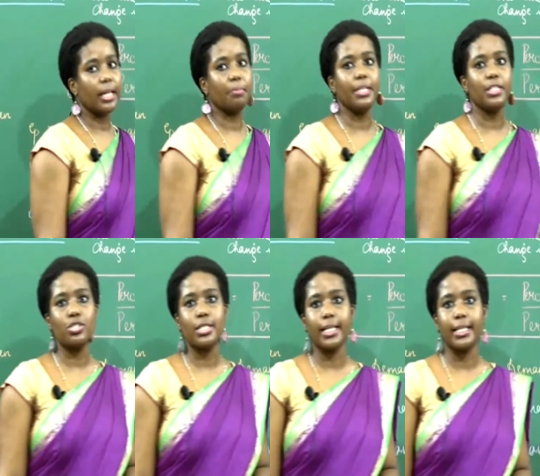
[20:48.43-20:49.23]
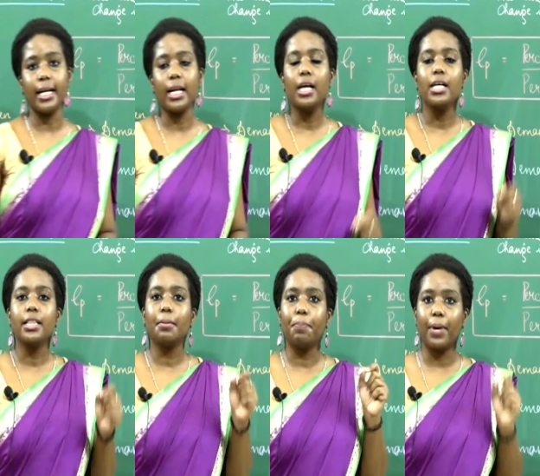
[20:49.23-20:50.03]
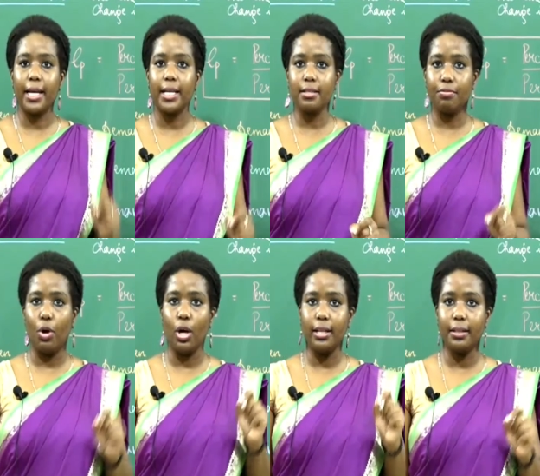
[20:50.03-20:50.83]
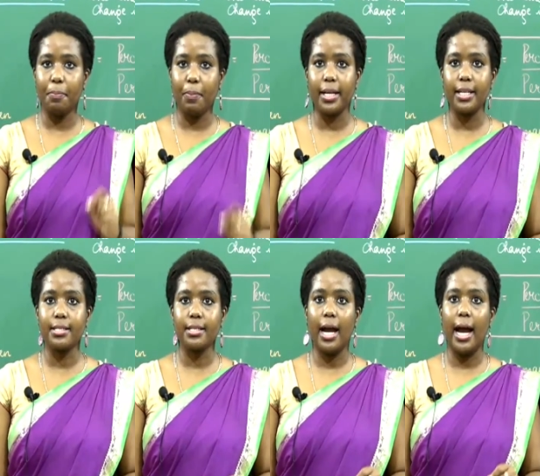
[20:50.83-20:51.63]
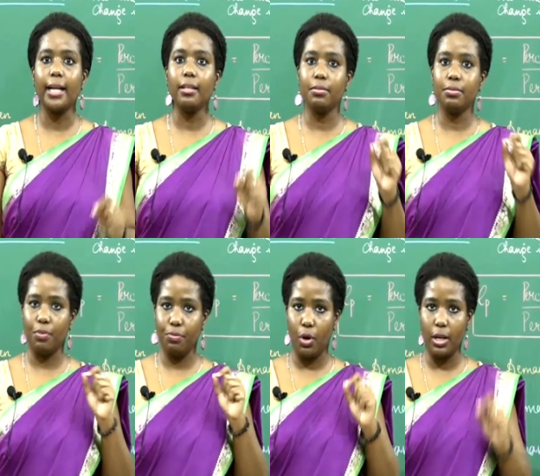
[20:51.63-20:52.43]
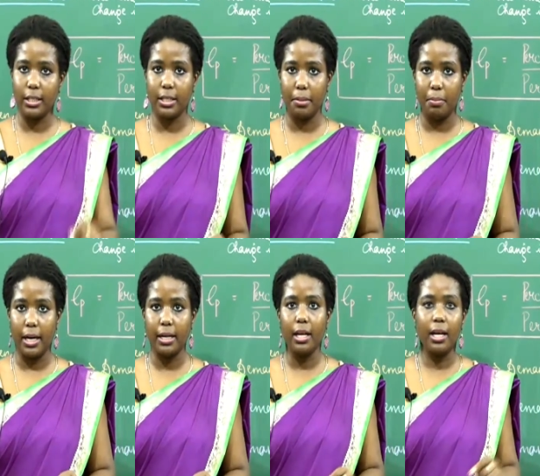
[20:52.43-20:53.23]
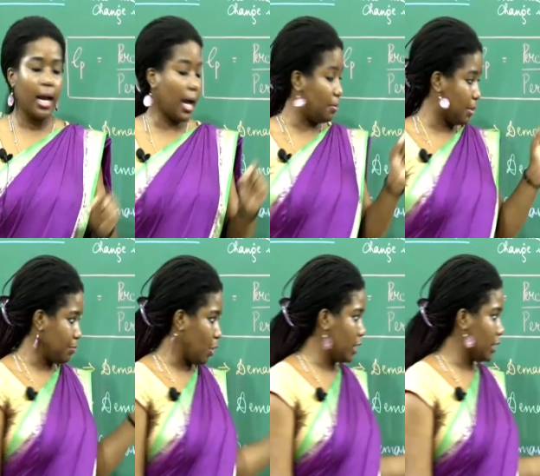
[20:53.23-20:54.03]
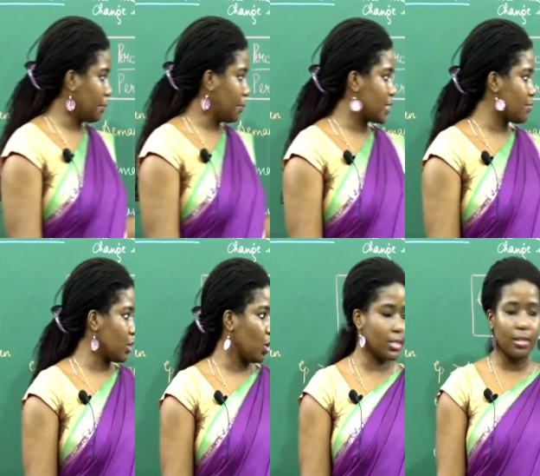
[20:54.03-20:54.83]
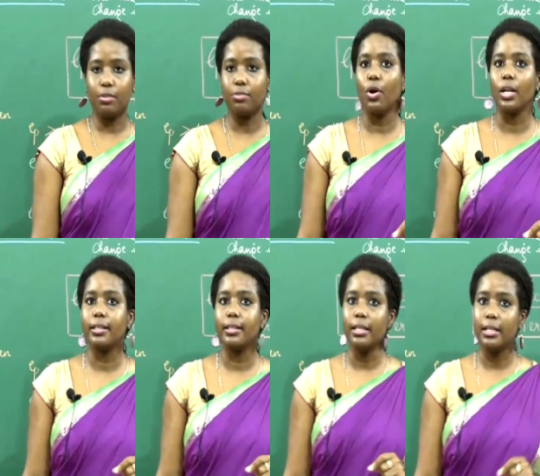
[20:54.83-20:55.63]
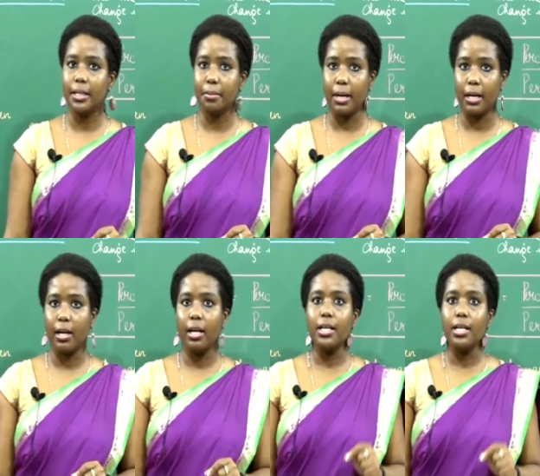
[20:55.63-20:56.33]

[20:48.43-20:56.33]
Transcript: That means to say that the fall in the price and the fall in the demand, the fall in the price will cause a fall in the demand.